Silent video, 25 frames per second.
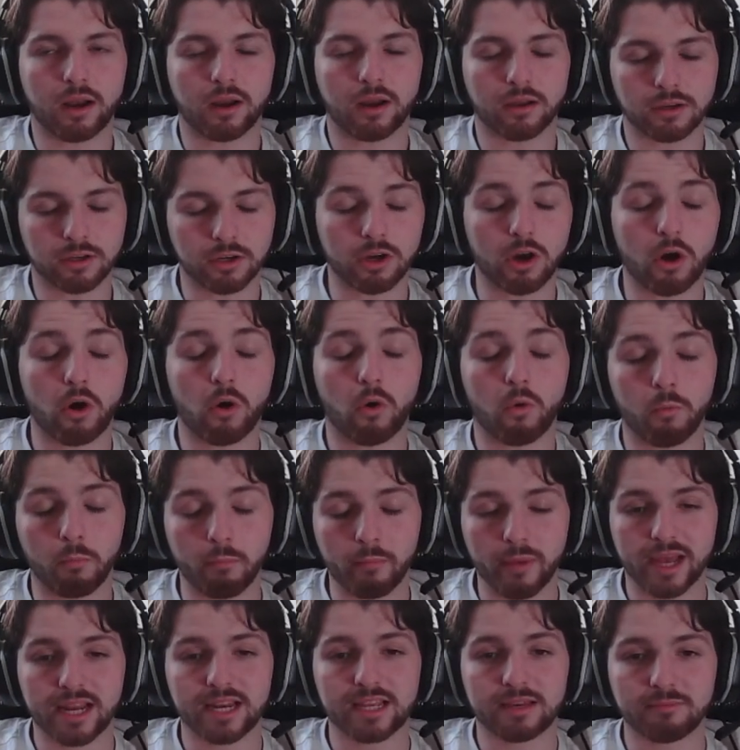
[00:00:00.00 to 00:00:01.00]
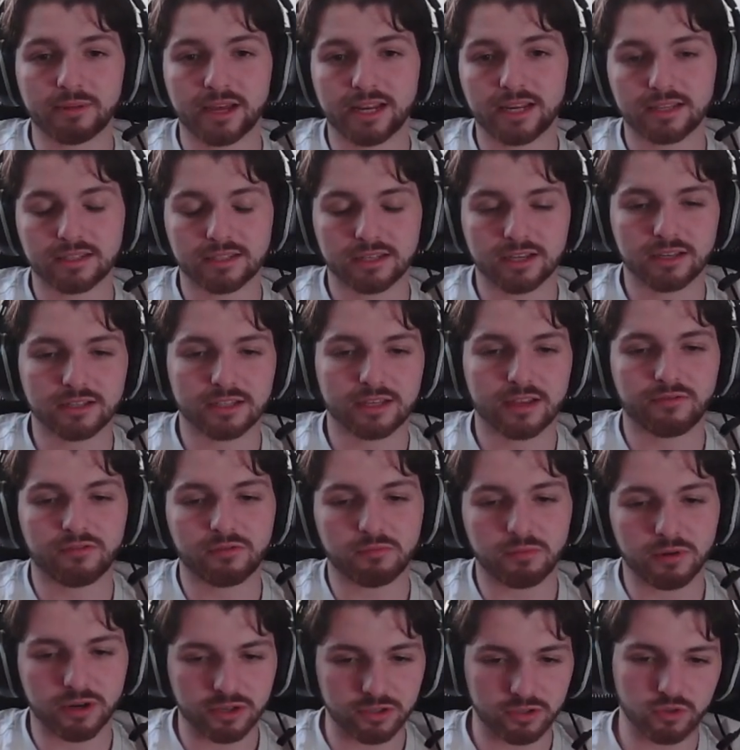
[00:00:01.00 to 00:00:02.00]
go many, many turns.
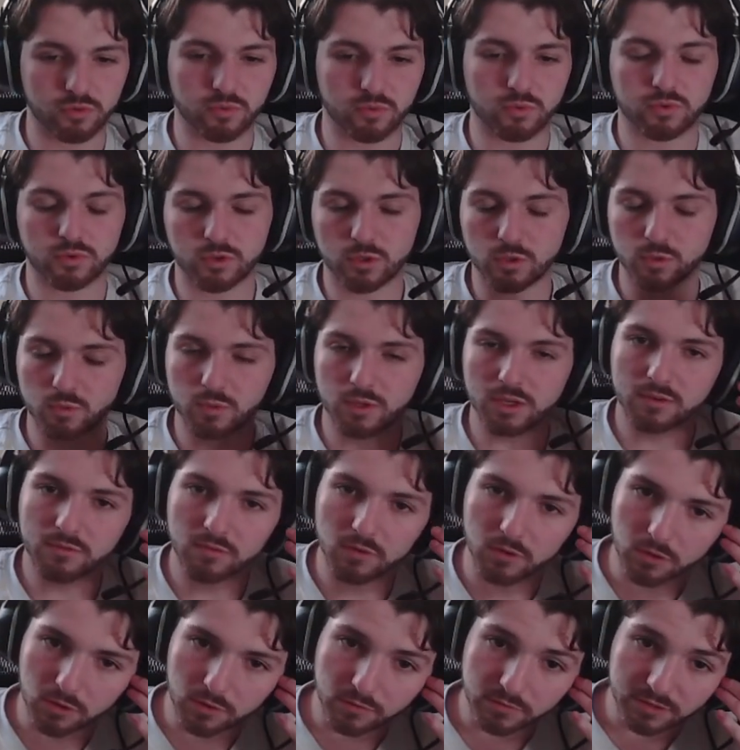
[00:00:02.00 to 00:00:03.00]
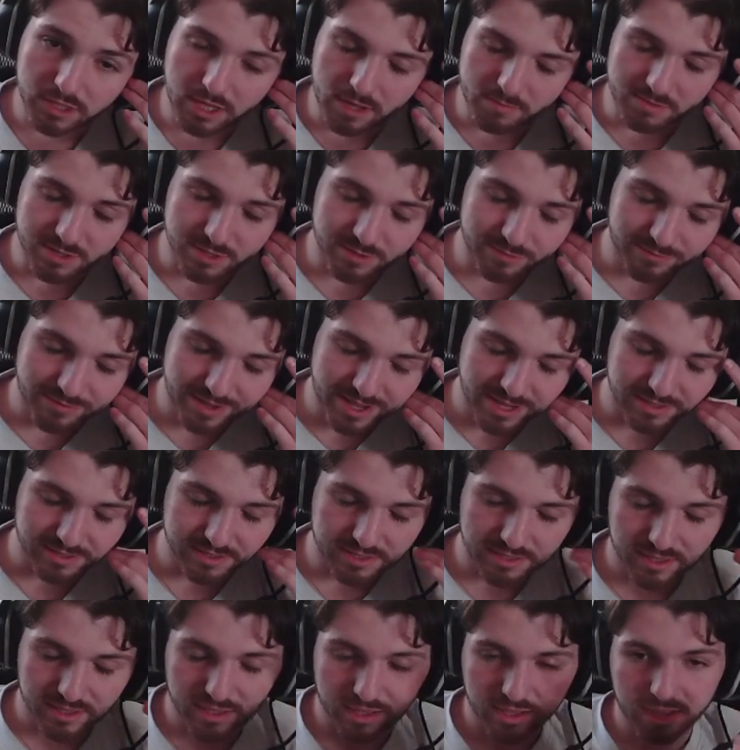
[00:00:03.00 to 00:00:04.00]
Everybody just wants to swing for a lot of damage
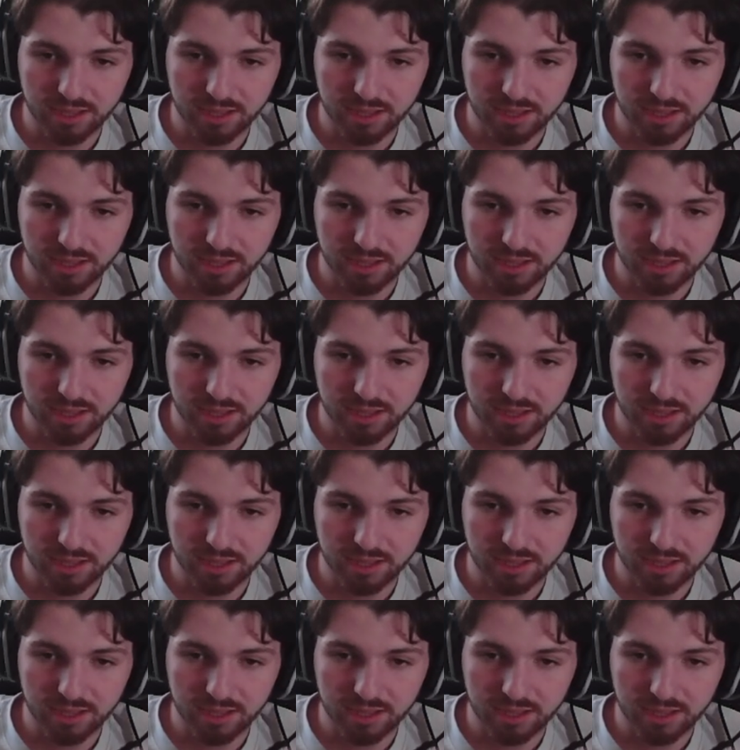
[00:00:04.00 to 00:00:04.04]
fast.